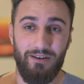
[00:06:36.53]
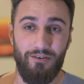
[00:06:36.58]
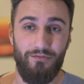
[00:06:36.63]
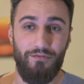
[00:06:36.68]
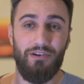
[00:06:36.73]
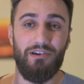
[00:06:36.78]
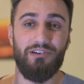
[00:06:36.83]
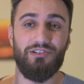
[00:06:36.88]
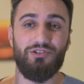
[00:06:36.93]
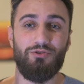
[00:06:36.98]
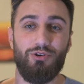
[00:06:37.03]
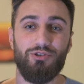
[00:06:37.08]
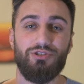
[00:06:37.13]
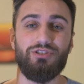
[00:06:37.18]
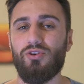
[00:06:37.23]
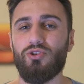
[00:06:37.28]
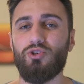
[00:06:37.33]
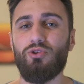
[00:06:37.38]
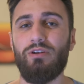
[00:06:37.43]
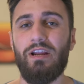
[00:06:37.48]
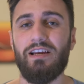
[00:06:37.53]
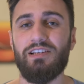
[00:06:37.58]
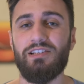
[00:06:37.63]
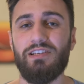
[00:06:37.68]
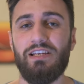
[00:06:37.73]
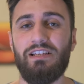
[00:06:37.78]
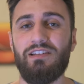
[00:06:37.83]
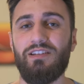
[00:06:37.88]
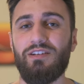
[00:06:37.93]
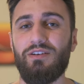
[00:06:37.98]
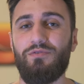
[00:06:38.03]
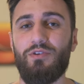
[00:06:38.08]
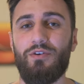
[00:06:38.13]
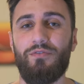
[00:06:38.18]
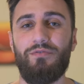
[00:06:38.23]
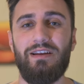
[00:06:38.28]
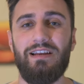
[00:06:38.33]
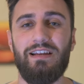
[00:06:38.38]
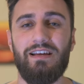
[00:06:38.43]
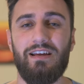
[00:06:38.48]
Fingers crossed. So like I said, if you're
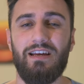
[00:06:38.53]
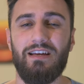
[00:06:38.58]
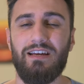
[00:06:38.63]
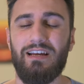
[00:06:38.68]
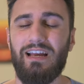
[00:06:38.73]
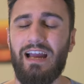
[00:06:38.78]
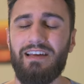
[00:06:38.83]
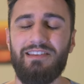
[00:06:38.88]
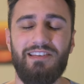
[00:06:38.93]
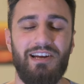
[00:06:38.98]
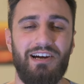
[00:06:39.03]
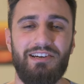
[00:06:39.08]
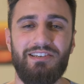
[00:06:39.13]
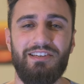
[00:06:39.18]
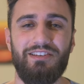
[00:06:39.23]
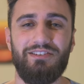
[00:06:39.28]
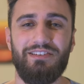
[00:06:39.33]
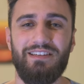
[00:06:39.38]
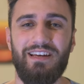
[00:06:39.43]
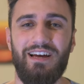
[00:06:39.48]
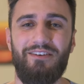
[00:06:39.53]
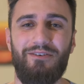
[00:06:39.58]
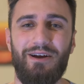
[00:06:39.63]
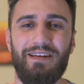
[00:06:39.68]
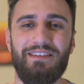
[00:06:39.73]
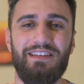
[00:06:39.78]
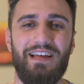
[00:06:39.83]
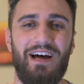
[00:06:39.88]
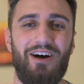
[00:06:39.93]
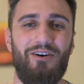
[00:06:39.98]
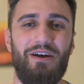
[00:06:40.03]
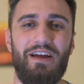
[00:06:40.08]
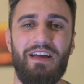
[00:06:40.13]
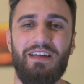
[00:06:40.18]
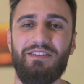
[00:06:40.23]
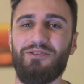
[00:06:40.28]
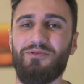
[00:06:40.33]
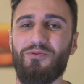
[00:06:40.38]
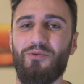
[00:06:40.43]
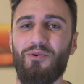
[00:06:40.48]
feeling kind-hearted right now
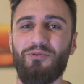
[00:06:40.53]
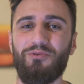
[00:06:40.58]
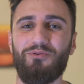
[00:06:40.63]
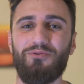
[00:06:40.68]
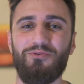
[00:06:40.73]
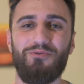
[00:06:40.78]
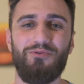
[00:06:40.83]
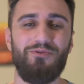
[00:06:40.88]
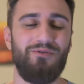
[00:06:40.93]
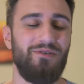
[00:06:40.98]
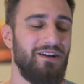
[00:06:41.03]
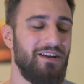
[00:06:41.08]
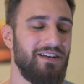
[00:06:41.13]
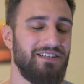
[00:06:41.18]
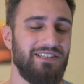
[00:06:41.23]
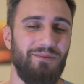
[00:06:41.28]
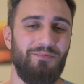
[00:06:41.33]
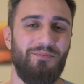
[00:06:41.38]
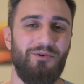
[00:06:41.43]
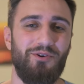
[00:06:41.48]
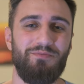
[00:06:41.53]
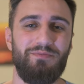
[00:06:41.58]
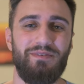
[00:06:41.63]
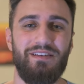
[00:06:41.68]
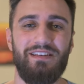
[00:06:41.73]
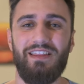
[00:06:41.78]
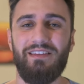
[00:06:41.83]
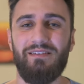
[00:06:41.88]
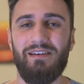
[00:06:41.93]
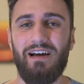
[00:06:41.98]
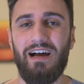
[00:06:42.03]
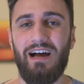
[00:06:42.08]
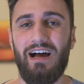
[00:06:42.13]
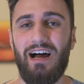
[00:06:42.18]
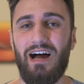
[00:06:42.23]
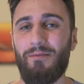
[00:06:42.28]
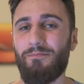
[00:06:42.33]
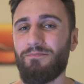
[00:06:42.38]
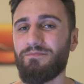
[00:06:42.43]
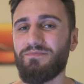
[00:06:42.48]
and you want to support me
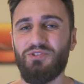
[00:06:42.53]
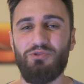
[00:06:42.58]
um,